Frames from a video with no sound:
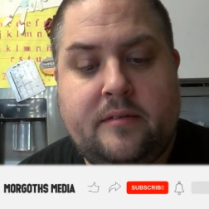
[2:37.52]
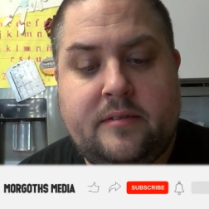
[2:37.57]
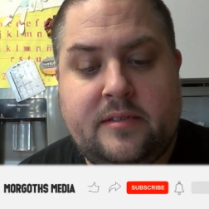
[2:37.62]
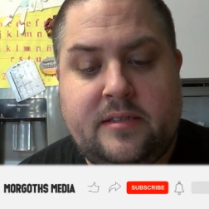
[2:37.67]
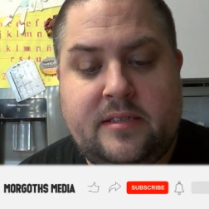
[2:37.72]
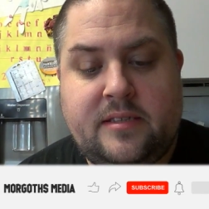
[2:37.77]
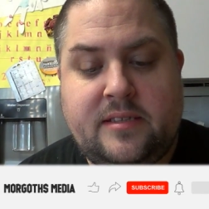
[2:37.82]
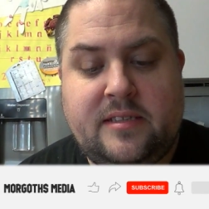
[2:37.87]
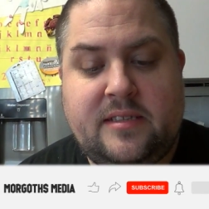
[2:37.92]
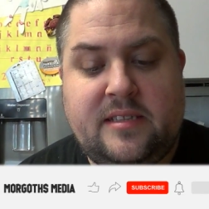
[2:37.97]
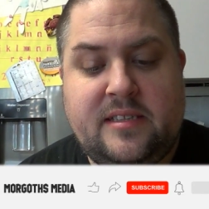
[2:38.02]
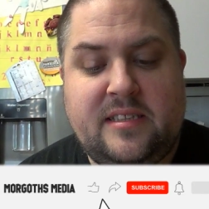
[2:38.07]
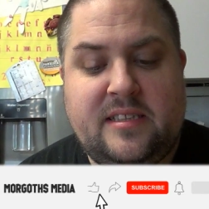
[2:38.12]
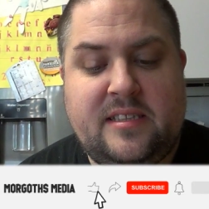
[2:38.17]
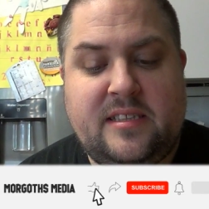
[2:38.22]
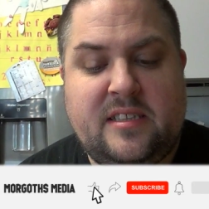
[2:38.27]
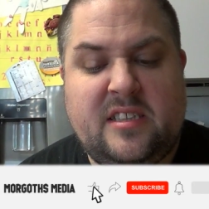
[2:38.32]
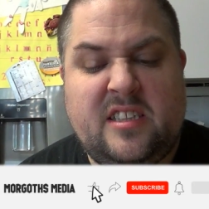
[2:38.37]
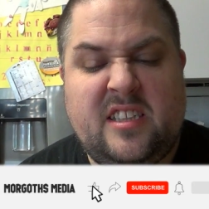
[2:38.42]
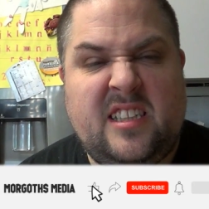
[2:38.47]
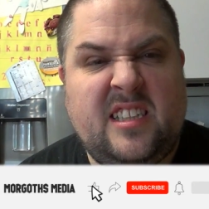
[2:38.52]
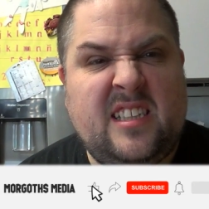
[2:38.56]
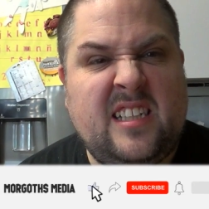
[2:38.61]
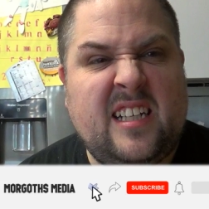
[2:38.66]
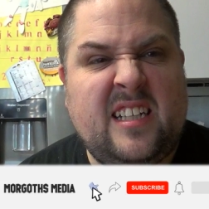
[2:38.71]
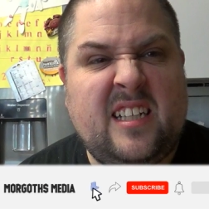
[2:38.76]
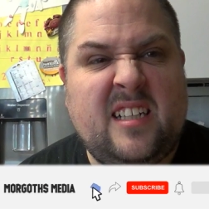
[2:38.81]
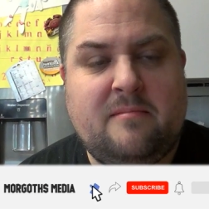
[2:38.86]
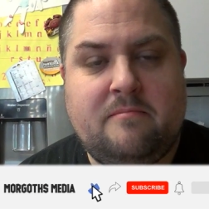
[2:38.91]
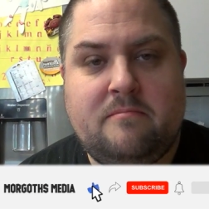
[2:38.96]
This is the cheese and
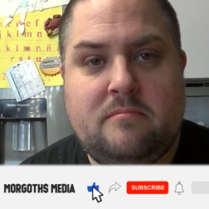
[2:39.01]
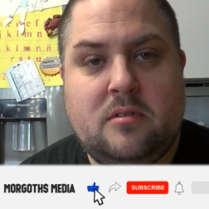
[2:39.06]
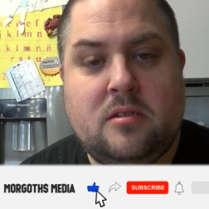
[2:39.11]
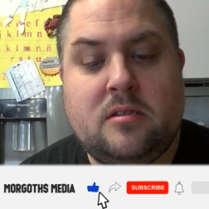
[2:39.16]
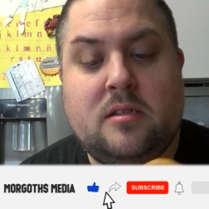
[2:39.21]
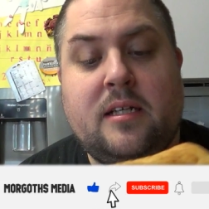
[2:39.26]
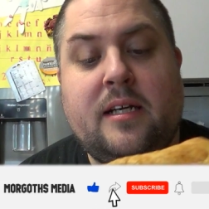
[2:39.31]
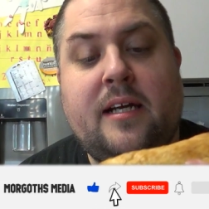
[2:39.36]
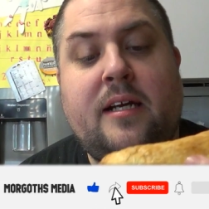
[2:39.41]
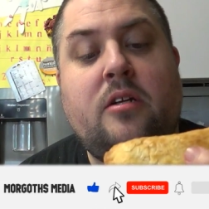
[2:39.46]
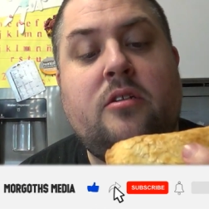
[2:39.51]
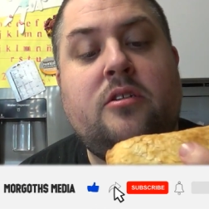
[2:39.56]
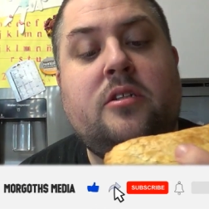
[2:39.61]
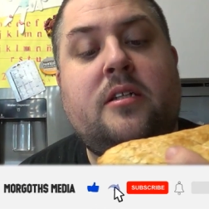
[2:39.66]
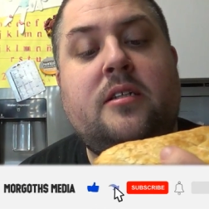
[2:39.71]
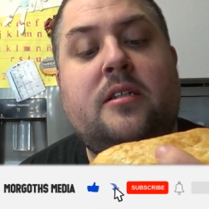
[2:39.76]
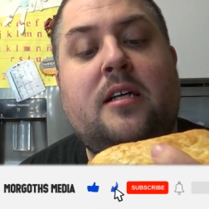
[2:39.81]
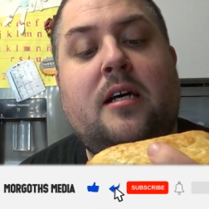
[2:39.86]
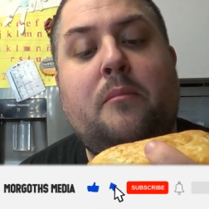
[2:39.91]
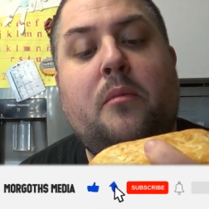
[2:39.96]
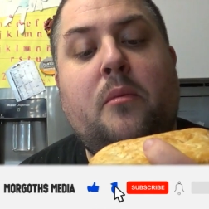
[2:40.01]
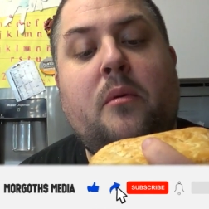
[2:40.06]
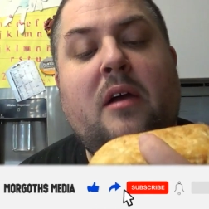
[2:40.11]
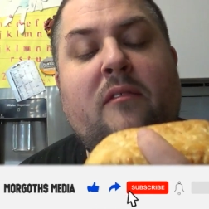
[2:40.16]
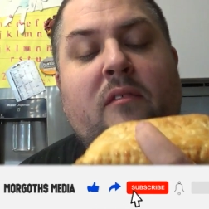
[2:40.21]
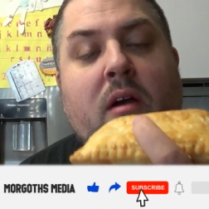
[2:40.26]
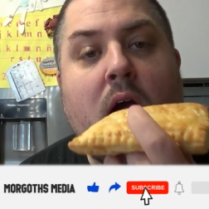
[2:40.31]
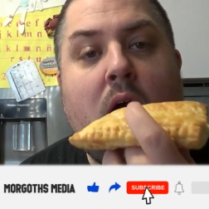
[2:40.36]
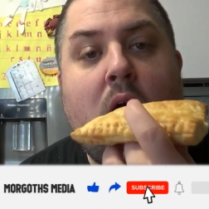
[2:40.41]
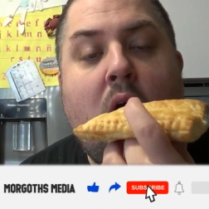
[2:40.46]
onion. Not so keen on cheese and onion, but we'll give
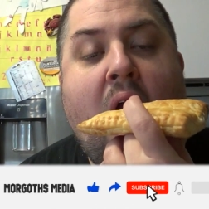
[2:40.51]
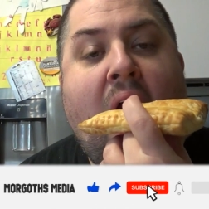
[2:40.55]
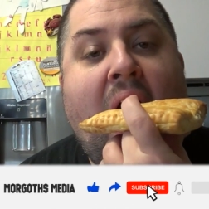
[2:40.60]
it a go.